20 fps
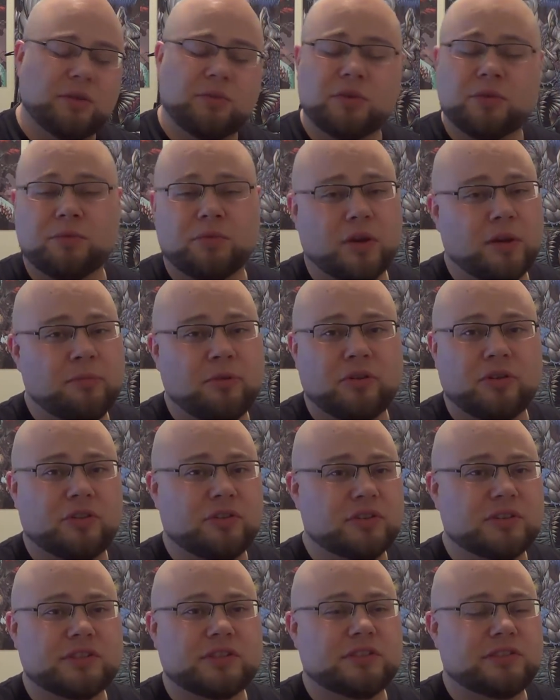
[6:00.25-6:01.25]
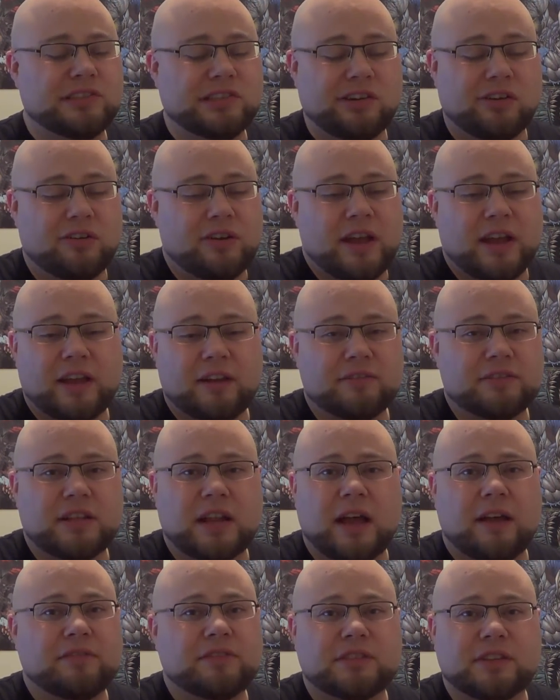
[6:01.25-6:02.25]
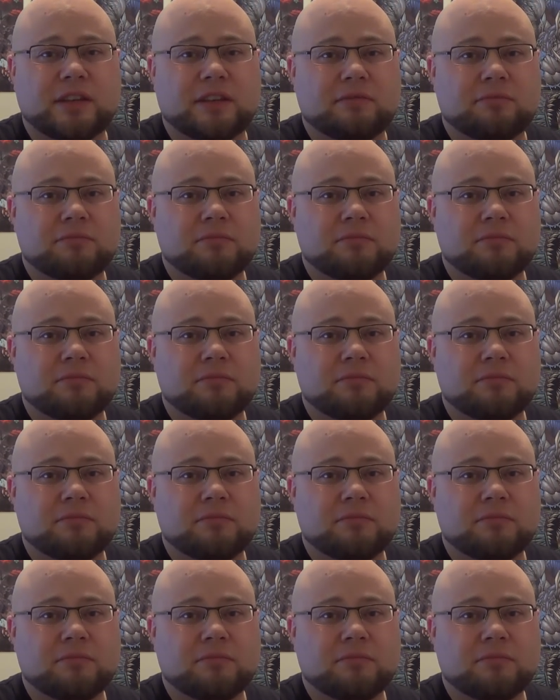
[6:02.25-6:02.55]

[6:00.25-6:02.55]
wouldn't worry about it. There's zero negatives that I've seen.